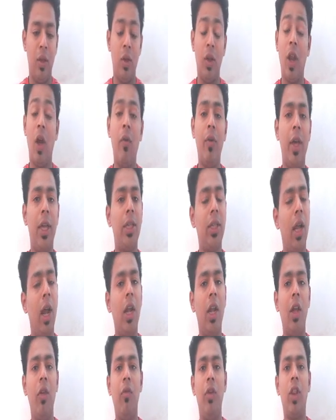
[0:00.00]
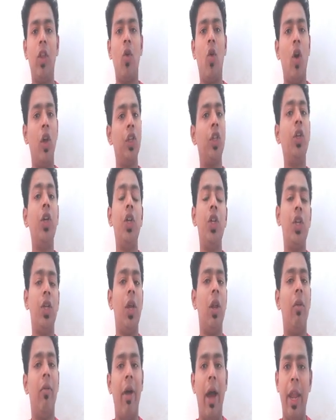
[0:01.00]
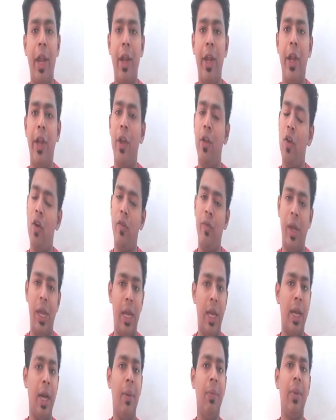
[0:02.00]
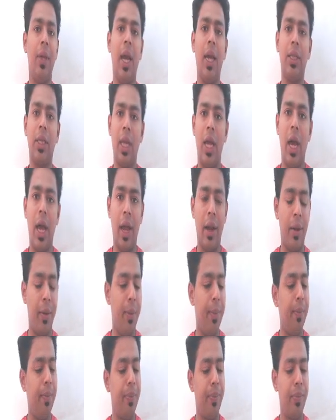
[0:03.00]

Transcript: So now we are starting with Constitutional Validity of Income Tax Act.